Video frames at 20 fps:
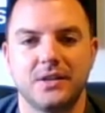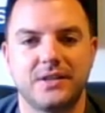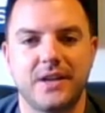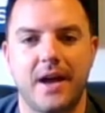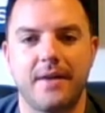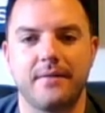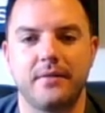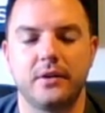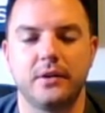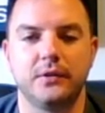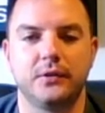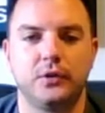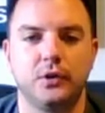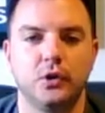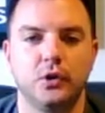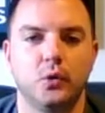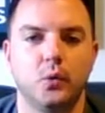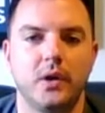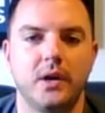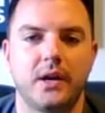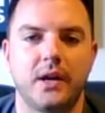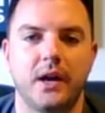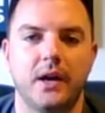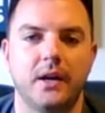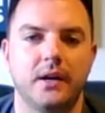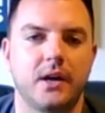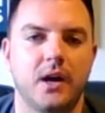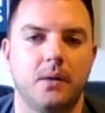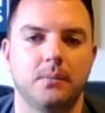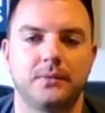Seven and two
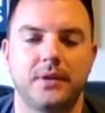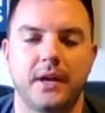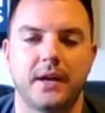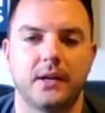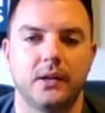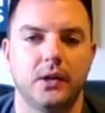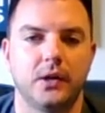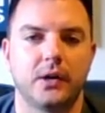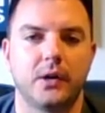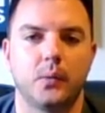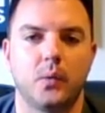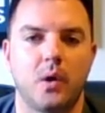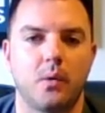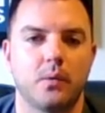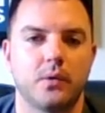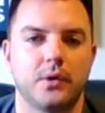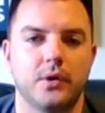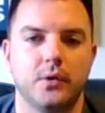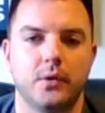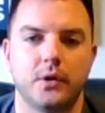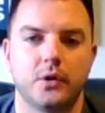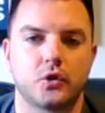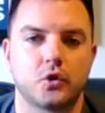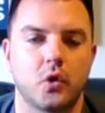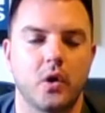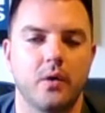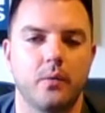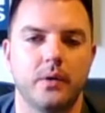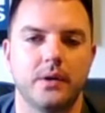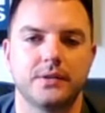weekend. Come take a look at what we're doing at
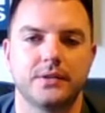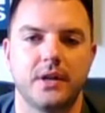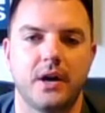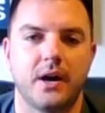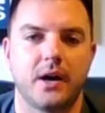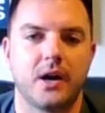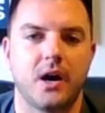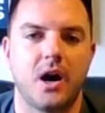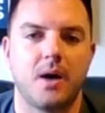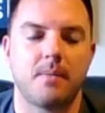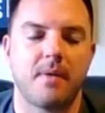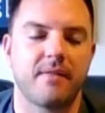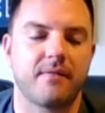troywins.com.